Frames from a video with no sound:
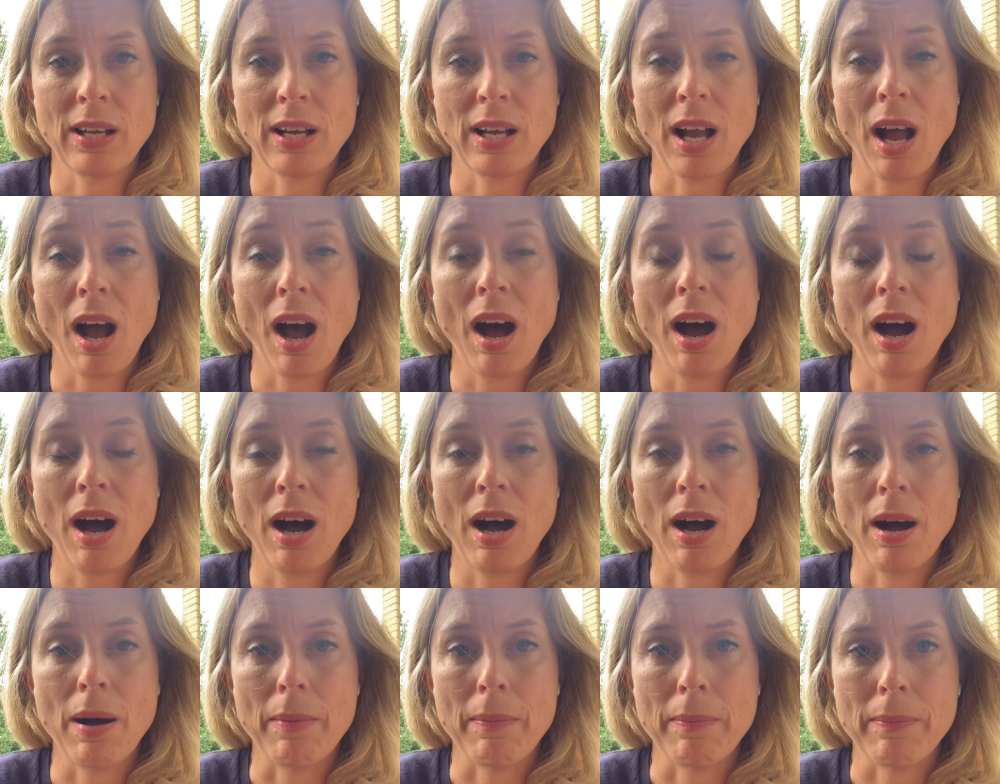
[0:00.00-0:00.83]

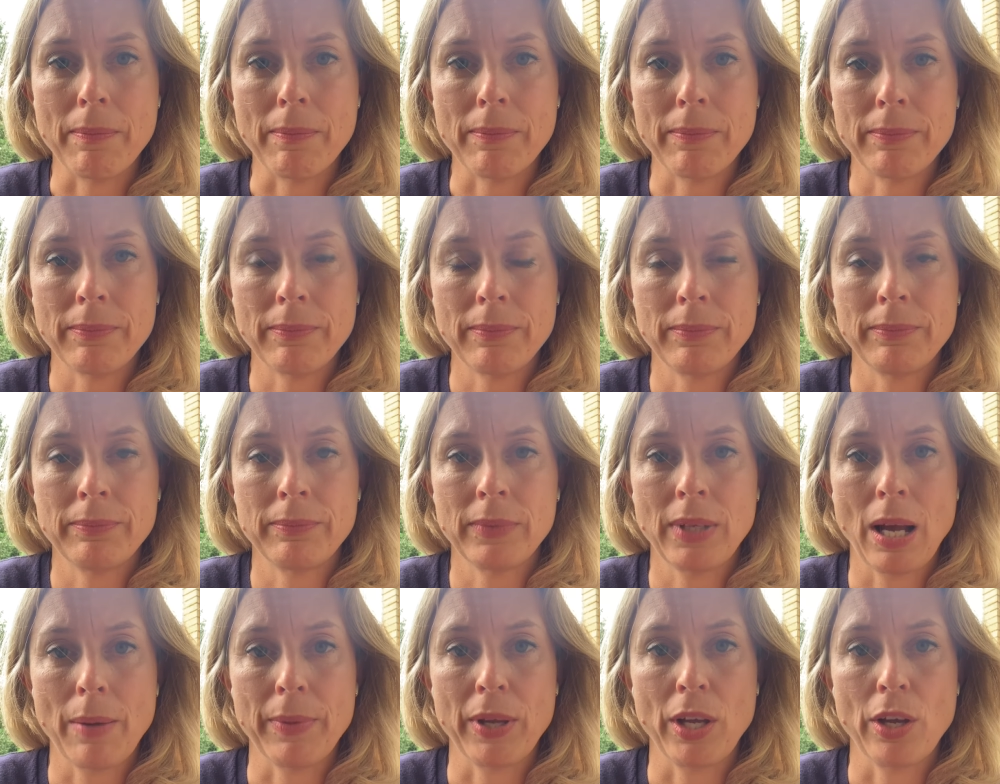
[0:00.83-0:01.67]
calm
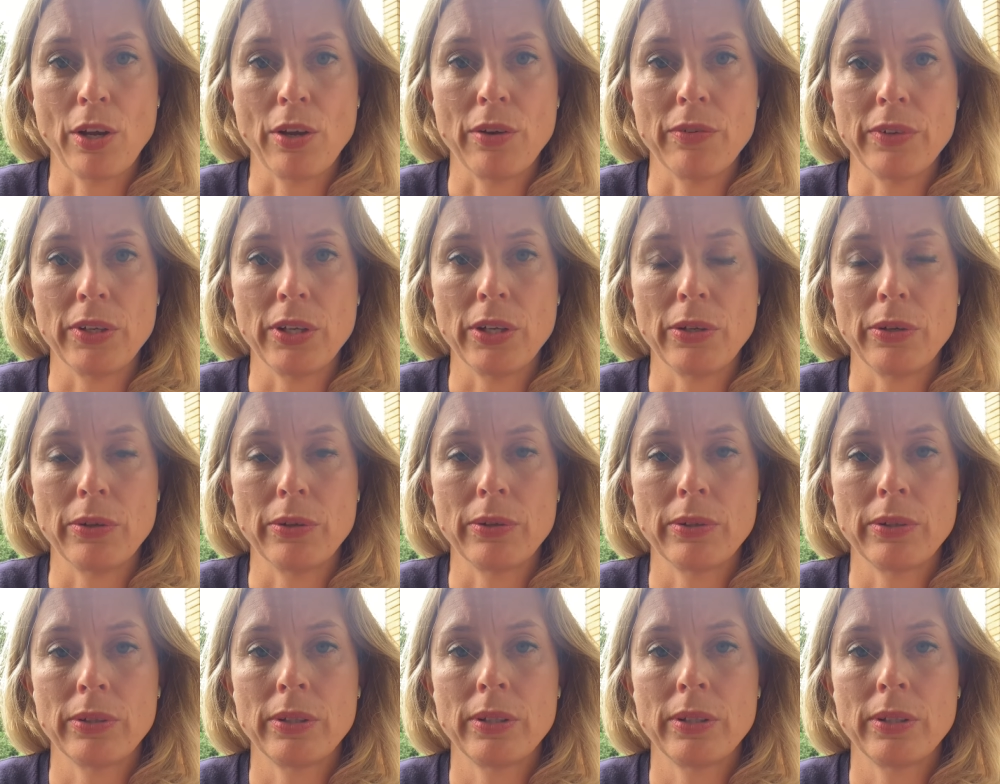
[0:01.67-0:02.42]
coming over you.